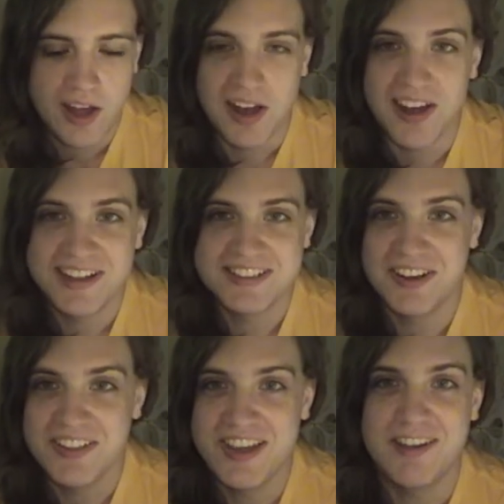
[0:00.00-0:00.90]
I
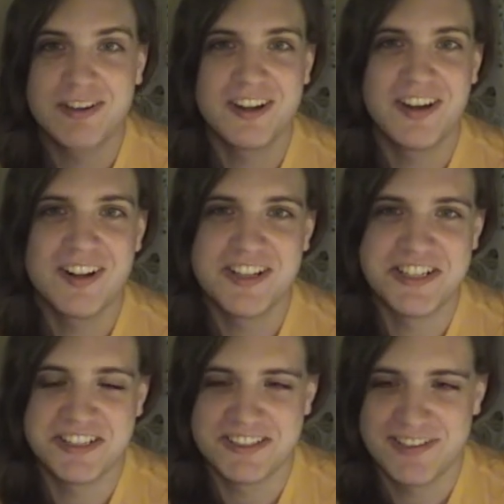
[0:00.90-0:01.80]
saw the
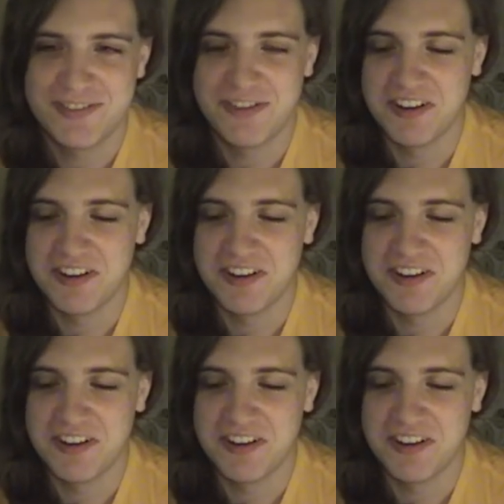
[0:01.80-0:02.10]
endocrinologist